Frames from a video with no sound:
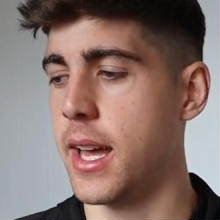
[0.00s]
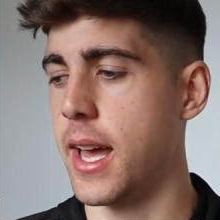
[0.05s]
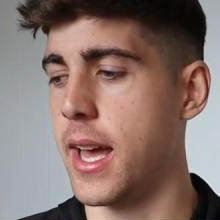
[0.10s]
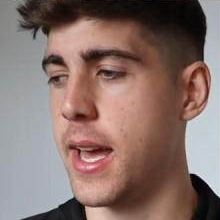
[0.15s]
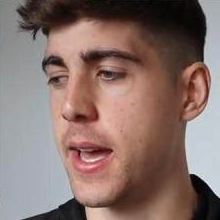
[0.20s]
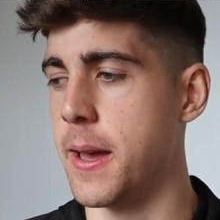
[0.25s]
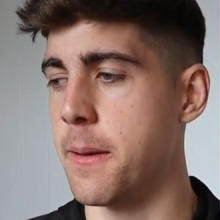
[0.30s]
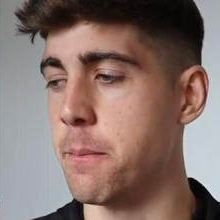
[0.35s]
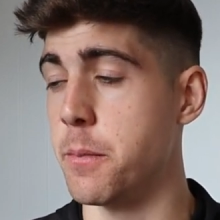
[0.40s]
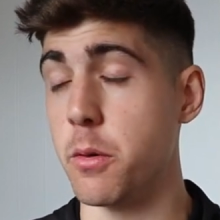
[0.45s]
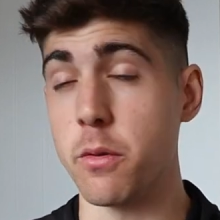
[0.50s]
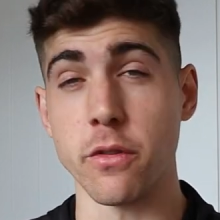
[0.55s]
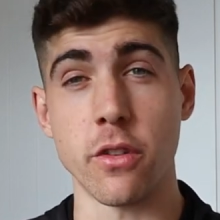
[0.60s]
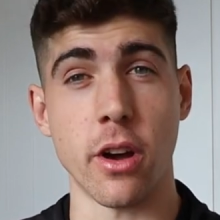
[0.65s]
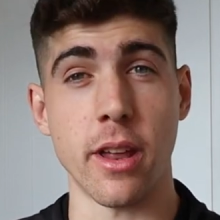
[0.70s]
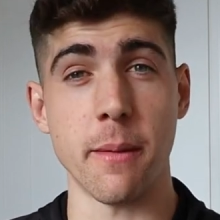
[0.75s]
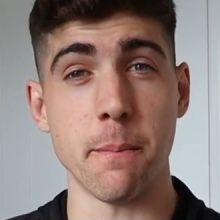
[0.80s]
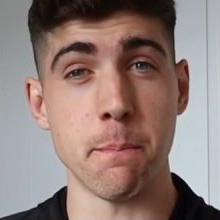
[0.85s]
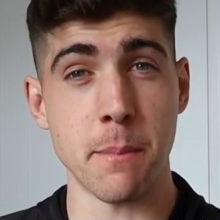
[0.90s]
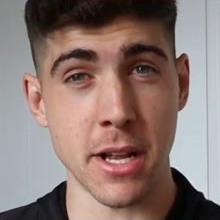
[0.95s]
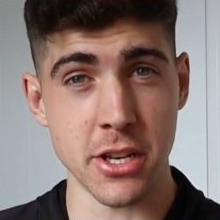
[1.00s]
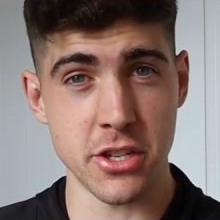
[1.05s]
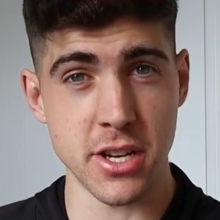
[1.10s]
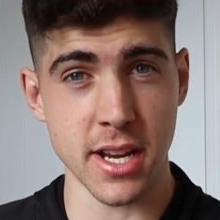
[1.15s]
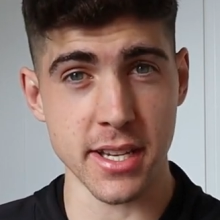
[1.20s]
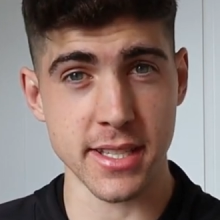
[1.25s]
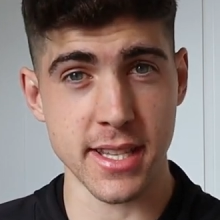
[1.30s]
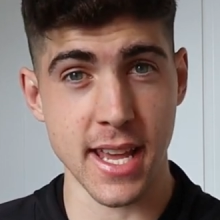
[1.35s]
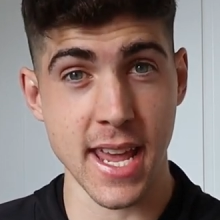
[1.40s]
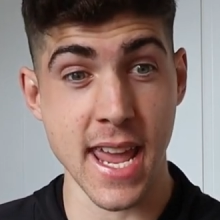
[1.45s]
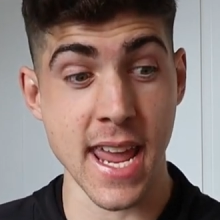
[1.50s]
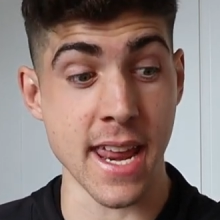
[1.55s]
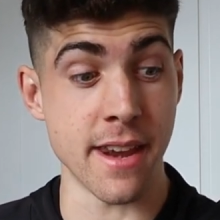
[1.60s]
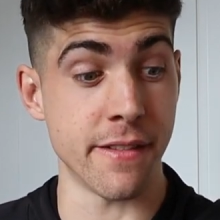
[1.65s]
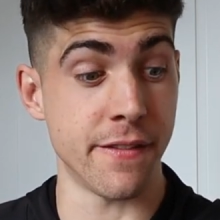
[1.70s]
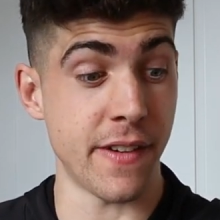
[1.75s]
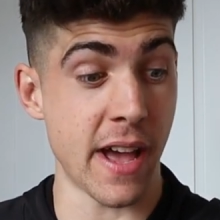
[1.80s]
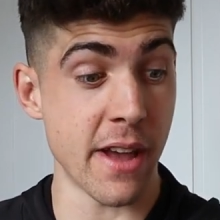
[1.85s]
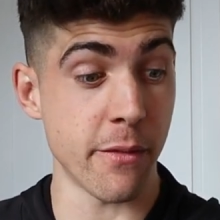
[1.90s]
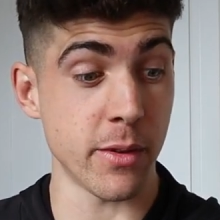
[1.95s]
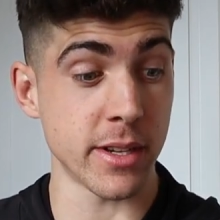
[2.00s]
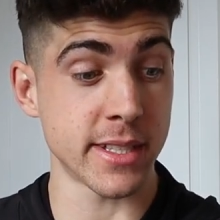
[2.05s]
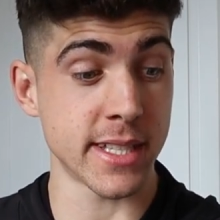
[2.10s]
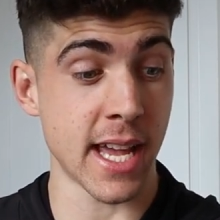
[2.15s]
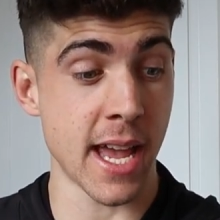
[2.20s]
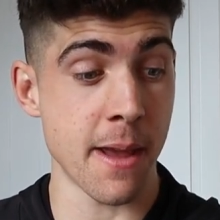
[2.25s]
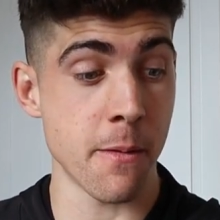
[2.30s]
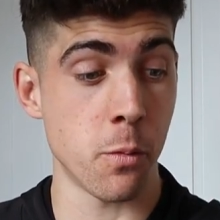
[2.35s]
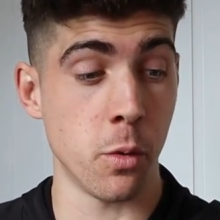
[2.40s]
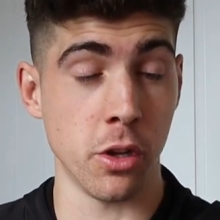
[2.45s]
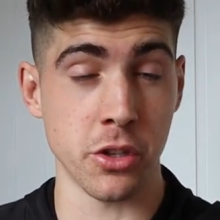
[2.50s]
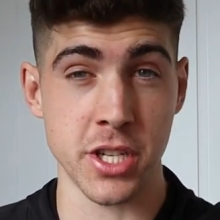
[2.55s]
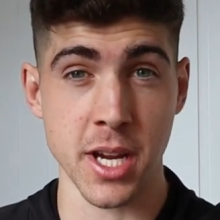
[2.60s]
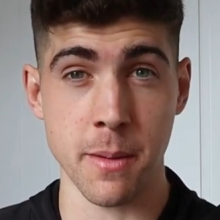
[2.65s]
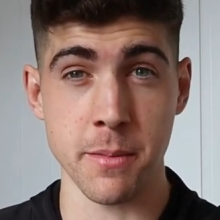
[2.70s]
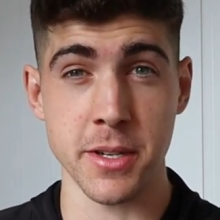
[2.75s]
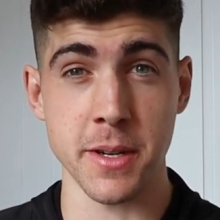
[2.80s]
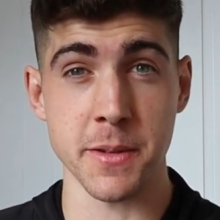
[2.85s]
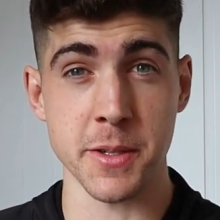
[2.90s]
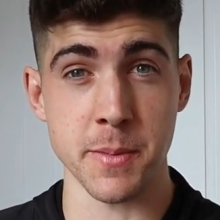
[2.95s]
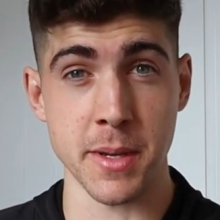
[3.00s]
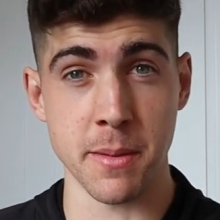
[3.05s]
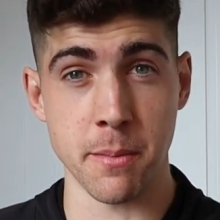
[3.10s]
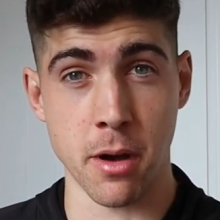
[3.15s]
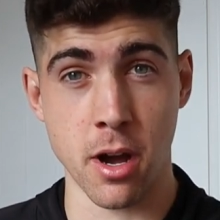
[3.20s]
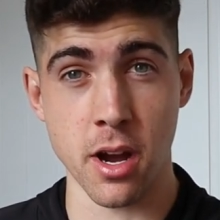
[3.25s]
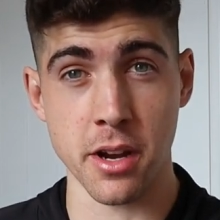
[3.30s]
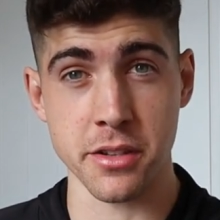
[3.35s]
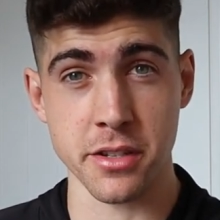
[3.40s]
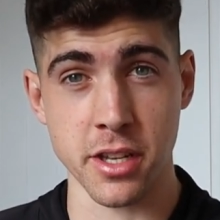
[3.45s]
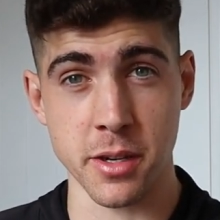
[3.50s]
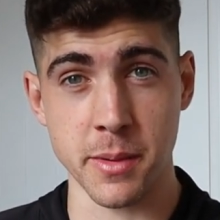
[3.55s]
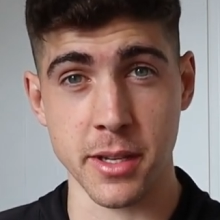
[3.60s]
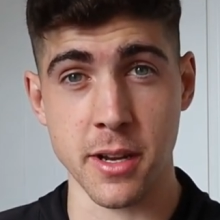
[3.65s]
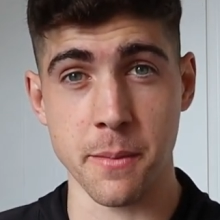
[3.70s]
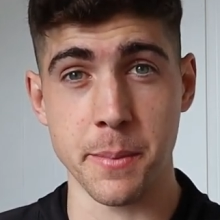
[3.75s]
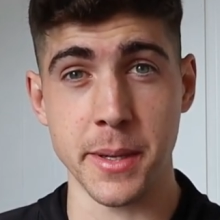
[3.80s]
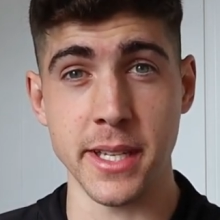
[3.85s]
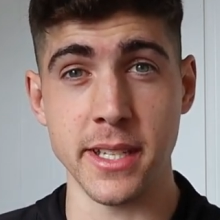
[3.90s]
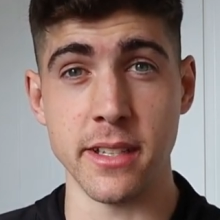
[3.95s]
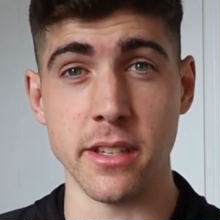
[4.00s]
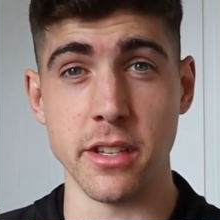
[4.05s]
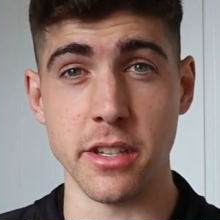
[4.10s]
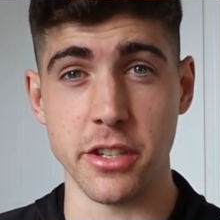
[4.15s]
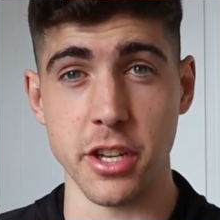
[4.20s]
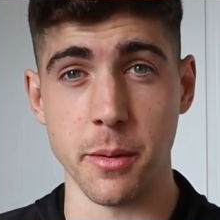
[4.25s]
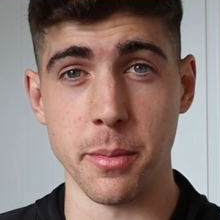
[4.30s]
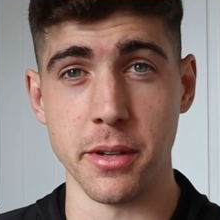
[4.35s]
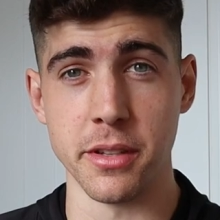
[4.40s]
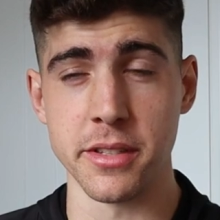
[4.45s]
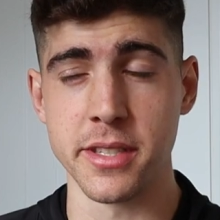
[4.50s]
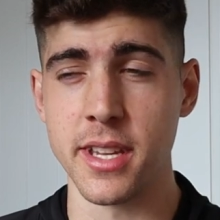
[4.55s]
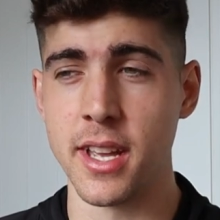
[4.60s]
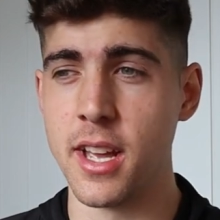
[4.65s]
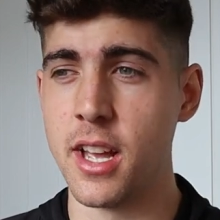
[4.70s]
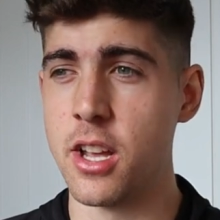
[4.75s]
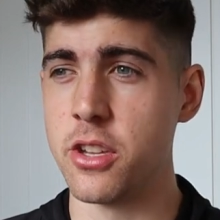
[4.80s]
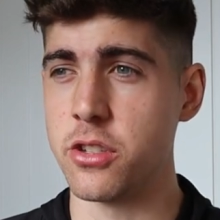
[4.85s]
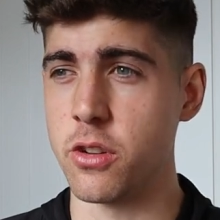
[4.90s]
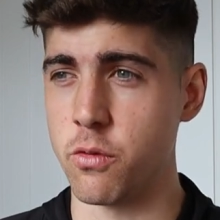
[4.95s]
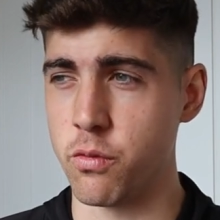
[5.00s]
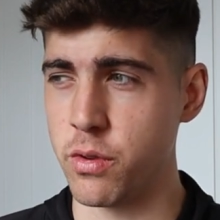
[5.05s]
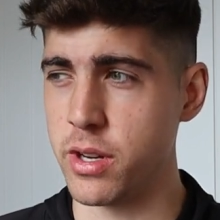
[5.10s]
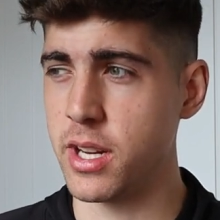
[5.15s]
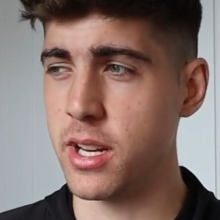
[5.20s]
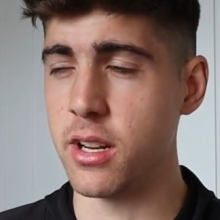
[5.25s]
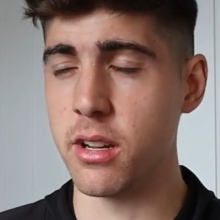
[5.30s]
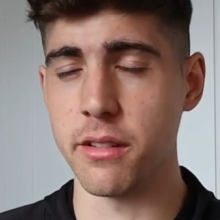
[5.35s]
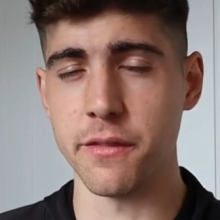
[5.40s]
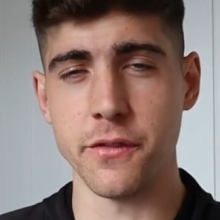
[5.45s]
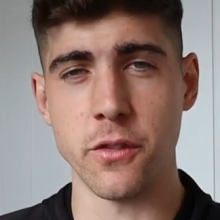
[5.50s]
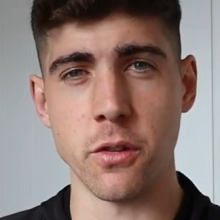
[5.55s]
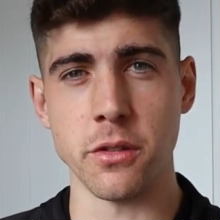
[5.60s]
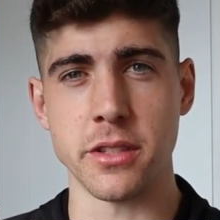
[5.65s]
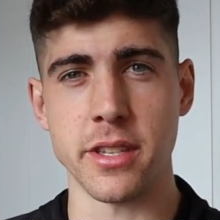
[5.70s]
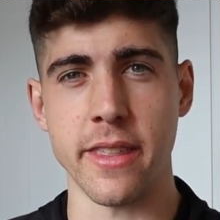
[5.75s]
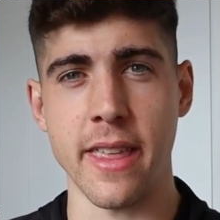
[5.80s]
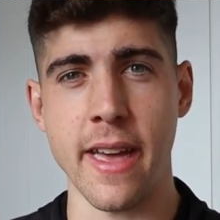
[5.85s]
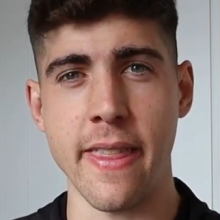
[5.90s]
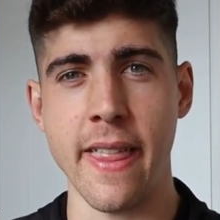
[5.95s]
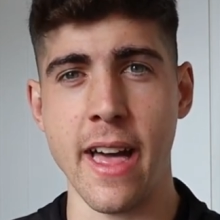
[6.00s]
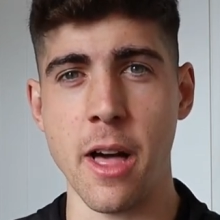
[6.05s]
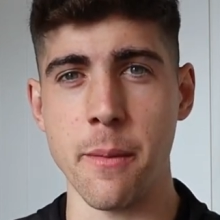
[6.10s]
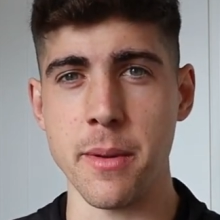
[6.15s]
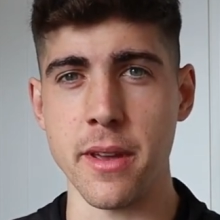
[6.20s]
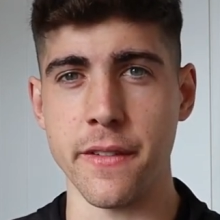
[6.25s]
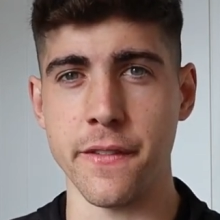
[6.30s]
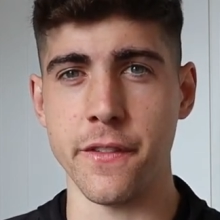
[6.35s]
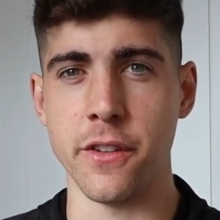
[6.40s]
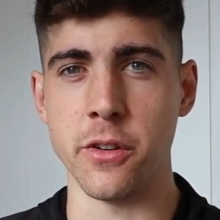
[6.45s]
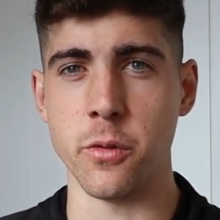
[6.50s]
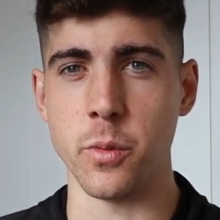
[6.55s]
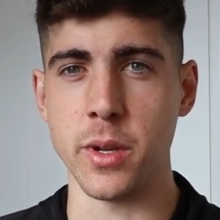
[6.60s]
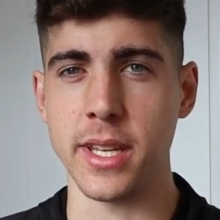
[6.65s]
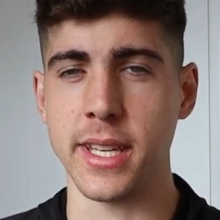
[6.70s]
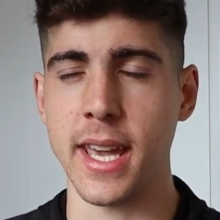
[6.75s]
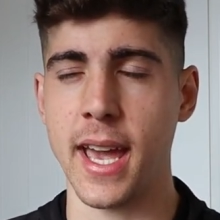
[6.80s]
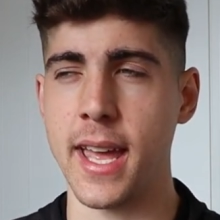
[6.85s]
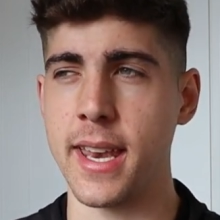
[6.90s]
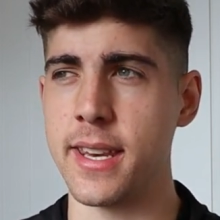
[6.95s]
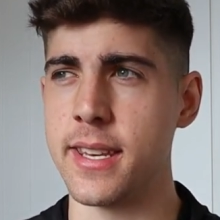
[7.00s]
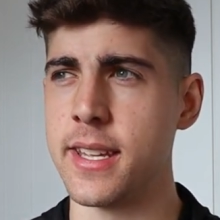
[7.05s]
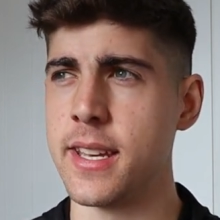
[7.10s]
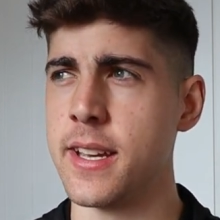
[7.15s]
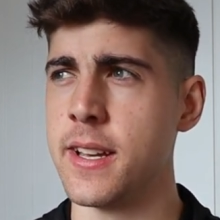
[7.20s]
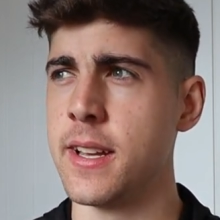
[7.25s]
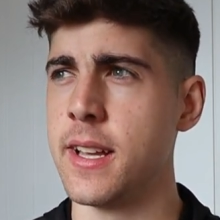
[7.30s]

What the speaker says: But we've got Manchester in 5 weeks' time, World Championships. Me and Marcus are going to be competing in the doubles. So really looking forward to that. That'll be a fun weekend.